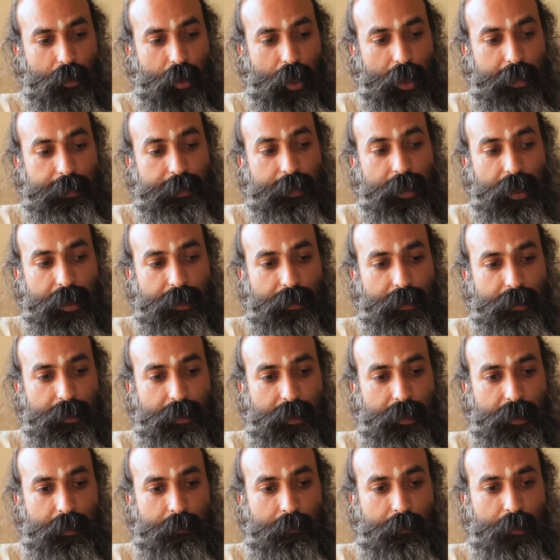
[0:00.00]
at that
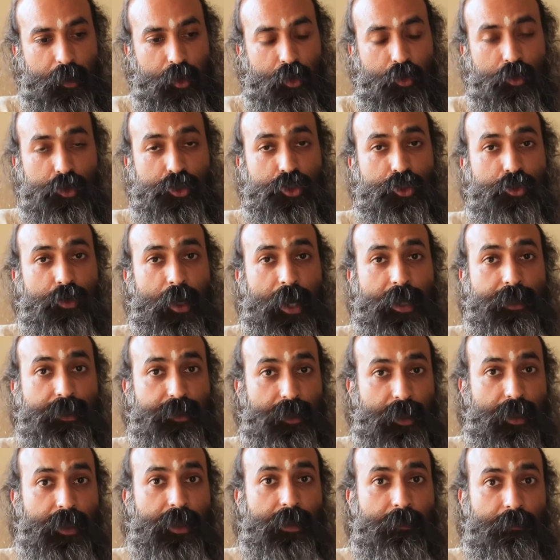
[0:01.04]
time used to
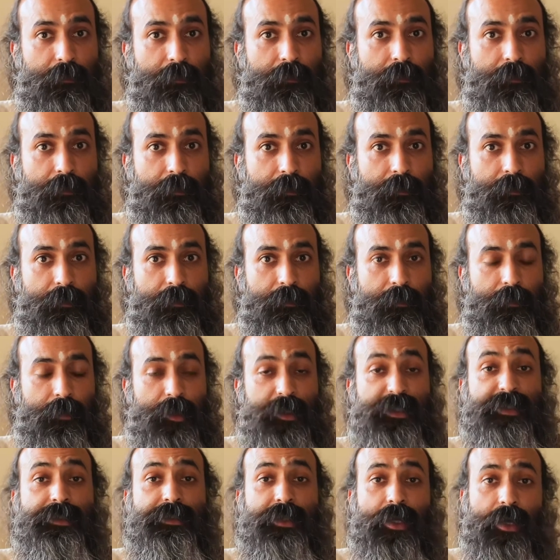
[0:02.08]
actually
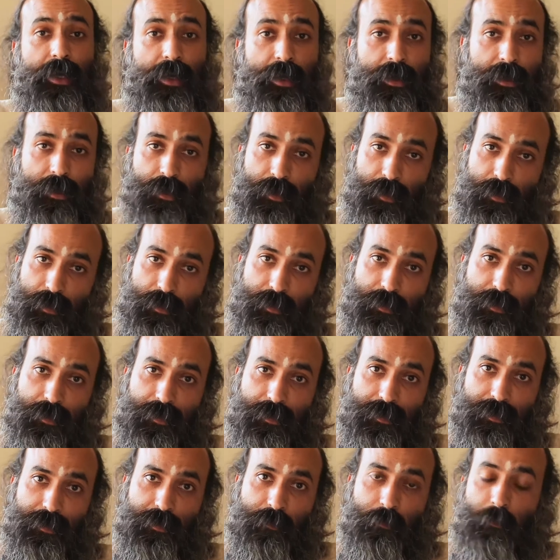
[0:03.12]
say,
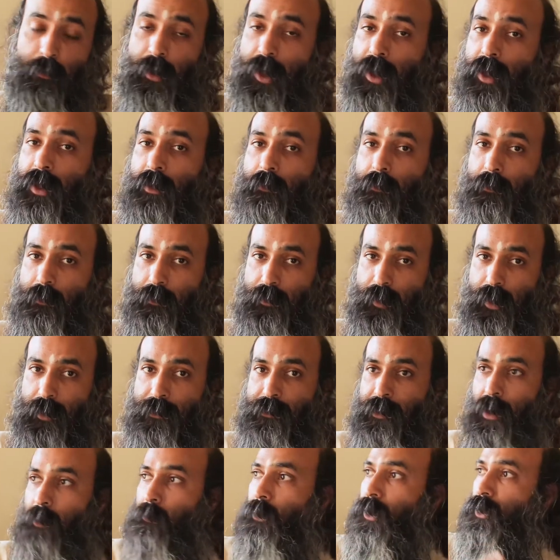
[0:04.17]
blame that
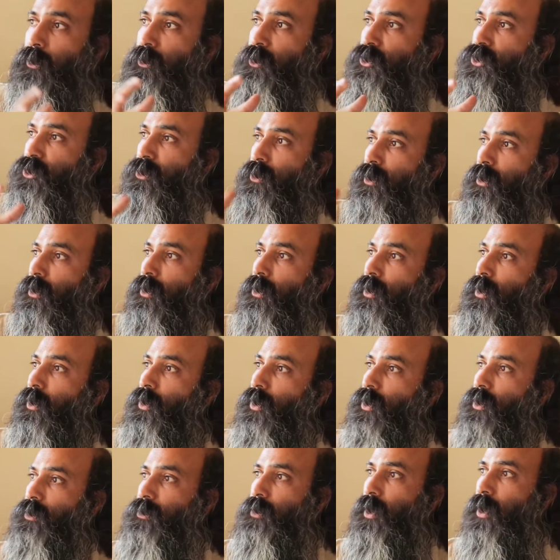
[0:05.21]
Ramakrishna
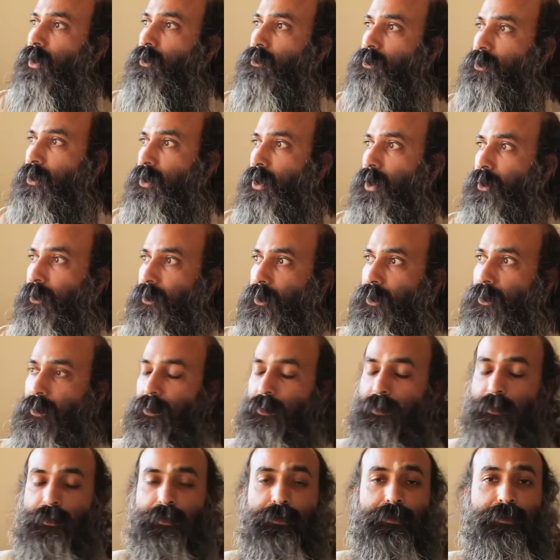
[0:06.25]
is hallucinating.
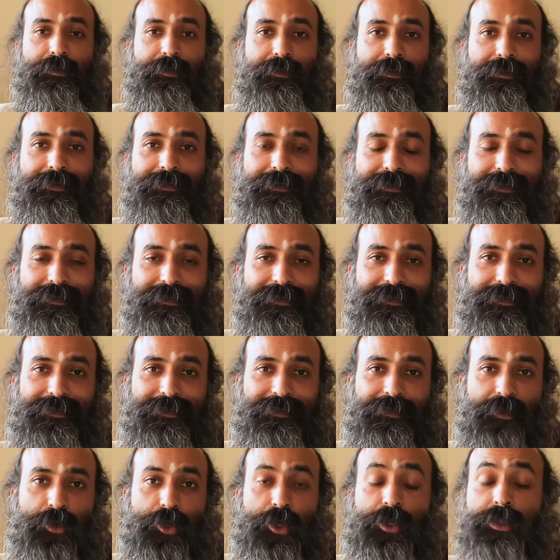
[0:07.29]

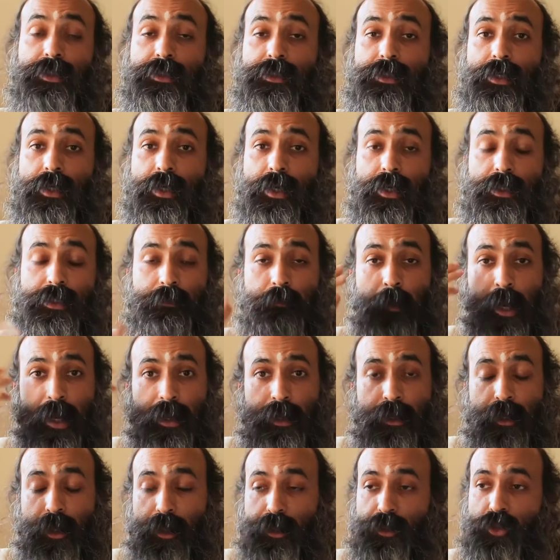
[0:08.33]
His, his
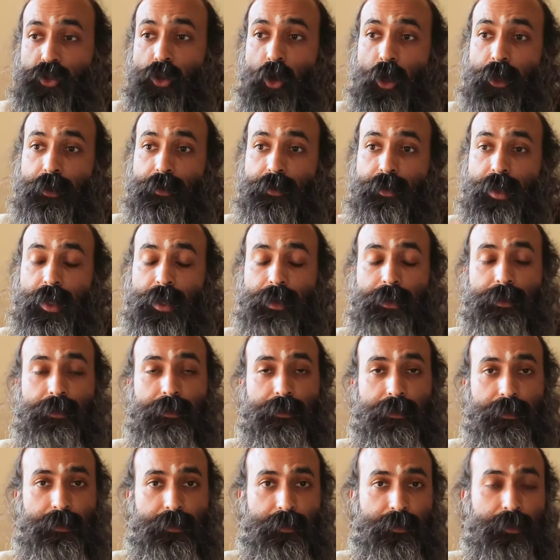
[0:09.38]
mind is not right.
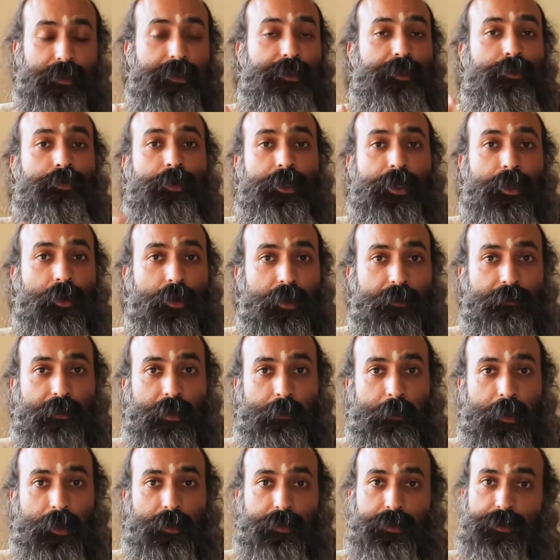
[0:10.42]
This is what a lot of
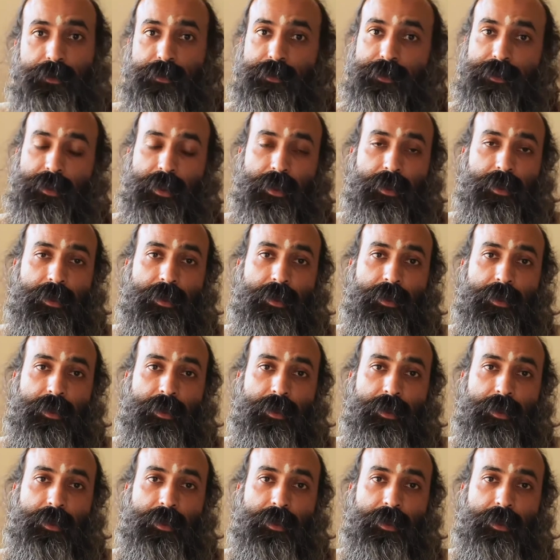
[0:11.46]
people used to say.